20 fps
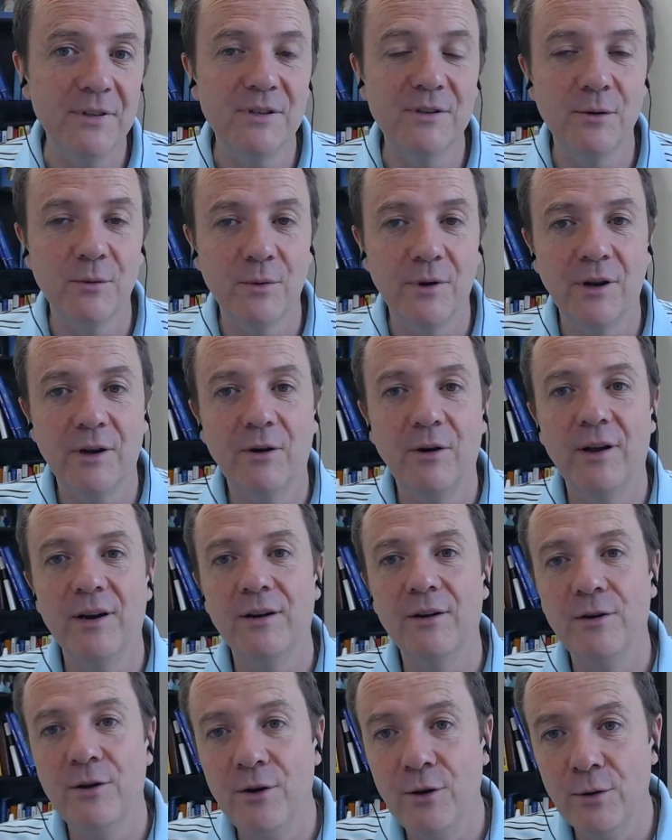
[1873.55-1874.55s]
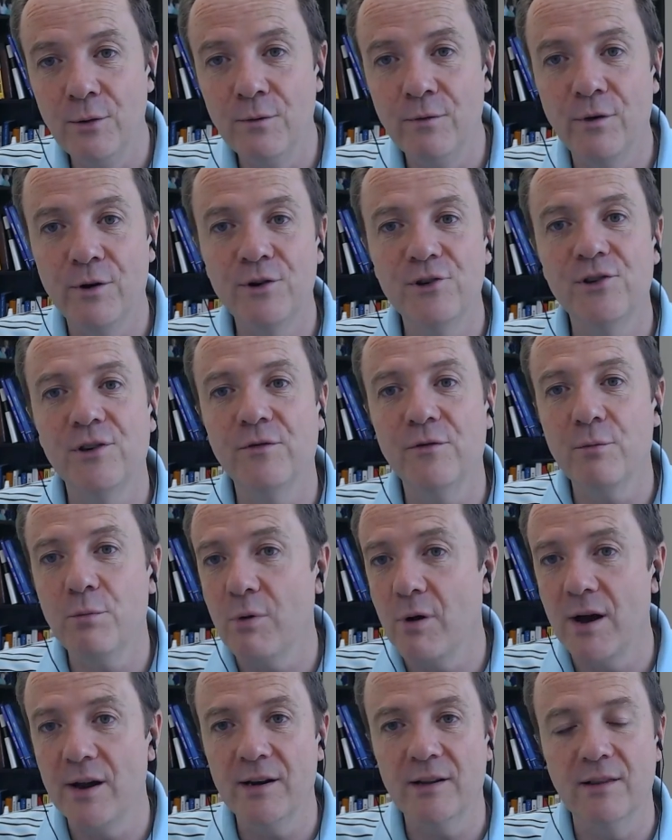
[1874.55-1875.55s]
So when I create a new version of a
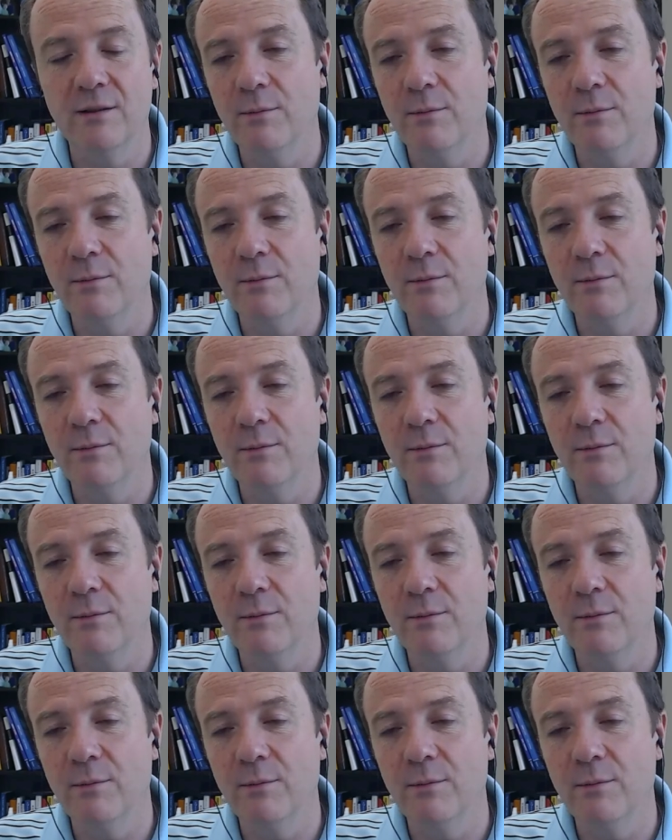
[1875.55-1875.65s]
product,